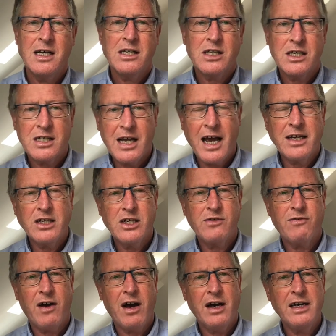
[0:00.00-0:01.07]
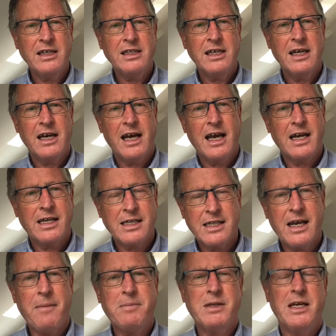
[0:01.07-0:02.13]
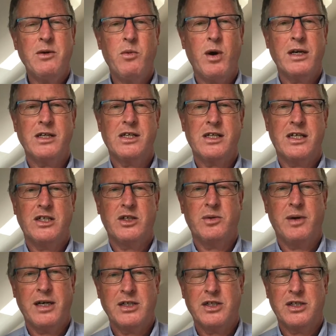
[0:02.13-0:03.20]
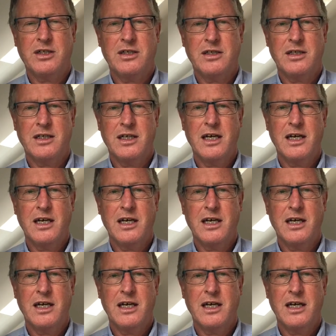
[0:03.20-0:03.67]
Satisfied, accepting one's situation,